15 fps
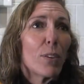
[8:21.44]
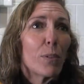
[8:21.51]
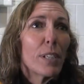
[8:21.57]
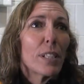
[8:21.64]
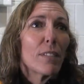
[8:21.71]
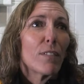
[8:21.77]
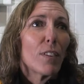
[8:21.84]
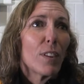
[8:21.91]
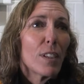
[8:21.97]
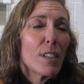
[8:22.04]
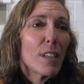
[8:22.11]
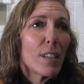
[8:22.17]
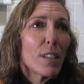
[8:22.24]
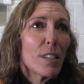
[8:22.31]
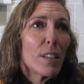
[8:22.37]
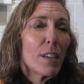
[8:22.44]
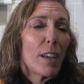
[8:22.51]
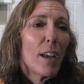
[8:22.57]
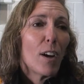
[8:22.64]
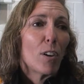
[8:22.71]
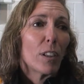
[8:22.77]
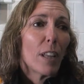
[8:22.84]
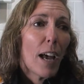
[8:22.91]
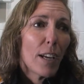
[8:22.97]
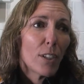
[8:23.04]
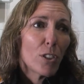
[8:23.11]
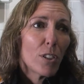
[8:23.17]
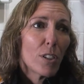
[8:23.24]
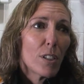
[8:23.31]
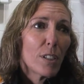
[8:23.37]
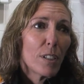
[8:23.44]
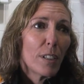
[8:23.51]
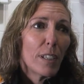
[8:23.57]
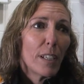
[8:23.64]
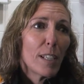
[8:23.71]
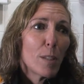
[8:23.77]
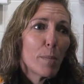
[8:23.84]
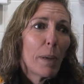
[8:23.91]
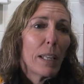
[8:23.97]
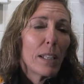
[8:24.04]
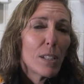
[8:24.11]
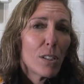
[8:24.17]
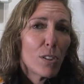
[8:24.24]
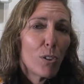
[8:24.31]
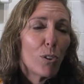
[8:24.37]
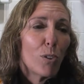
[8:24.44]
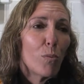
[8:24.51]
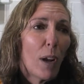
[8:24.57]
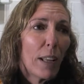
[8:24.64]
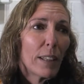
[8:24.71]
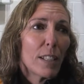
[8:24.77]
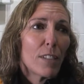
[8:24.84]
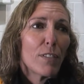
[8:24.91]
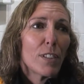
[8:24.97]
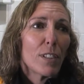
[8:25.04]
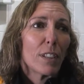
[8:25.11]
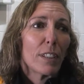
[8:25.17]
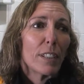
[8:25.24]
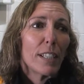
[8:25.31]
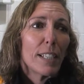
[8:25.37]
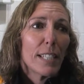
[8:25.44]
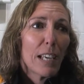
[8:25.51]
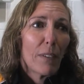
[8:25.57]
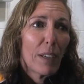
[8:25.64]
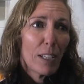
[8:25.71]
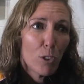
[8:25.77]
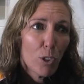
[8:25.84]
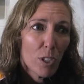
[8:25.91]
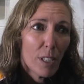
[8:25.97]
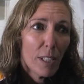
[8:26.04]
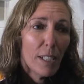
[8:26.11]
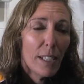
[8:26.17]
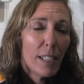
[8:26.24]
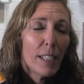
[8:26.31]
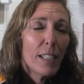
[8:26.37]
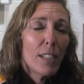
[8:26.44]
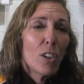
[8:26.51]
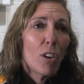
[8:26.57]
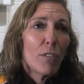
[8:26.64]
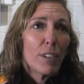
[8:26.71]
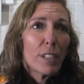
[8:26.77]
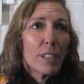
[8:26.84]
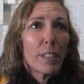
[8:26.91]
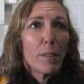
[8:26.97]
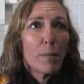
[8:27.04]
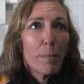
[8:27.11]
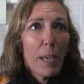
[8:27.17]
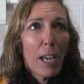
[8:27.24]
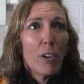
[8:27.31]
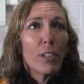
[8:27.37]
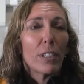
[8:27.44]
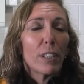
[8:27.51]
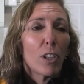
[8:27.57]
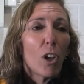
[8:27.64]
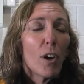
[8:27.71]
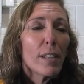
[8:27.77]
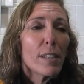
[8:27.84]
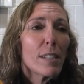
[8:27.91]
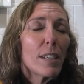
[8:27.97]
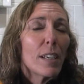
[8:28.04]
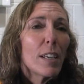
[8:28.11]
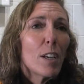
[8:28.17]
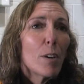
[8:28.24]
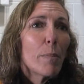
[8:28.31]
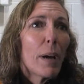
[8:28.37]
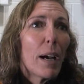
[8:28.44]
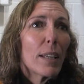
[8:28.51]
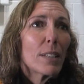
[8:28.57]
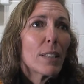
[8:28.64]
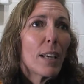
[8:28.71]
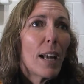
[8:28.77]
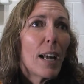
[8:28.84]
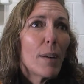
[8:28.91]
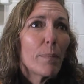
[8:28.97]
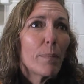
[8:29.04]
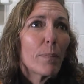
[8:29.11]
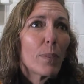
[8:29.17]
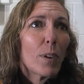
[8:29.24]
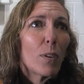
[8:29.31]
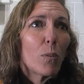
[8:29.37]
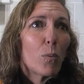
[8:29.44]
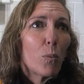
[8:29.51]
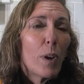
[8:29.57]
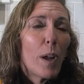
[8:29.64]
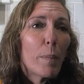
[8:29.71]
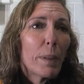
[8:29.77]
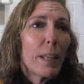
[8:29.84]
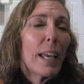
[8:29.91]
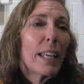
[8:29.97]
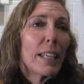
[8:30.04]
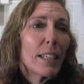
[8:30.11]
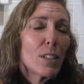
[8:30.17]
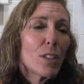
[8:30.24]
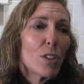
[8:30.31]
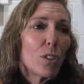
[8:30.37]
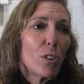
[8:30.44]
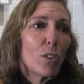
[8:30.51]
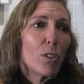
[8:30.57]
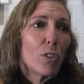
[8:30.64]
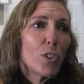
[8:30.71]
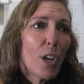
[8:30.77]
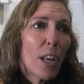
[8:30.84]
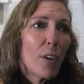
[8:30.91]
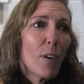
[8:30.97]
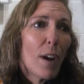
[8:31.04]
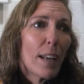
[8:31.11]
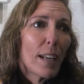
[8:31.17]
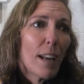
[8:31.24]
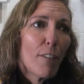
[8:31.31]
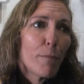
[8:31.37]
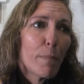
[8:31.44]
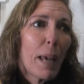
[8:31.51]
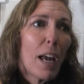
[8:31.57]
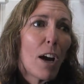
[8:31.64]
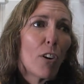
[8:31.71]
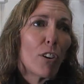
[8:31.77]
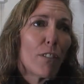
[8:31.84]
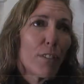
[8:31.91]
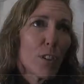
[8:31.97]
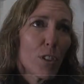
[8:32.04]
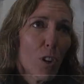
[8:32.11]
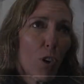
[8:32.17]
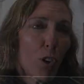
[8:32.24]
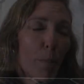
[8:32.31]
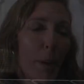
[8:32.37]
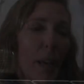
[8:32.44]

the reason for this is our largest expense to run this facility is our electricity, obviously powering the lights, but our plan is to generate enough power off the solar